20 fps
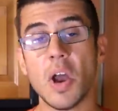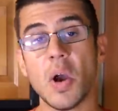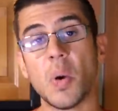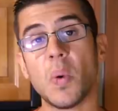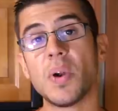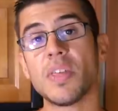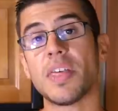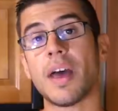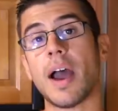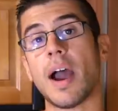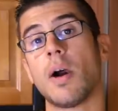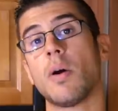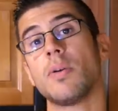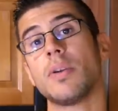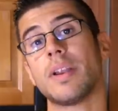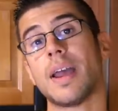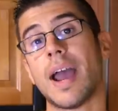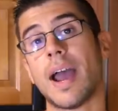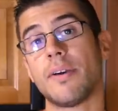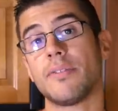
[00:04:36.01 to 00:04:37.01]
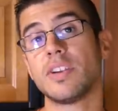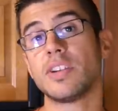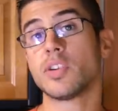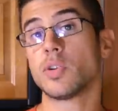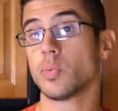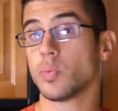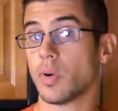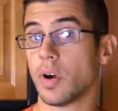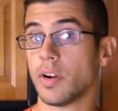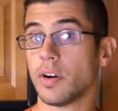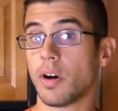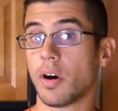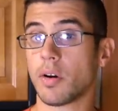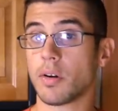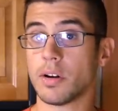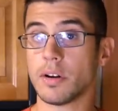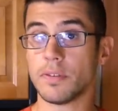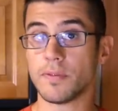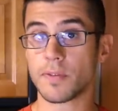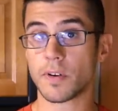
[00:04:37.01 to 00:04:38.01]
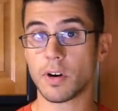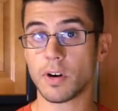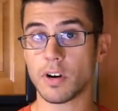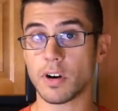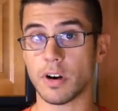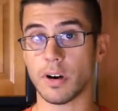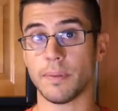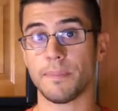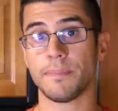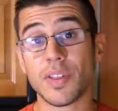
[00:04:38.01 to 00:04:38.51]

without having to run our inverter.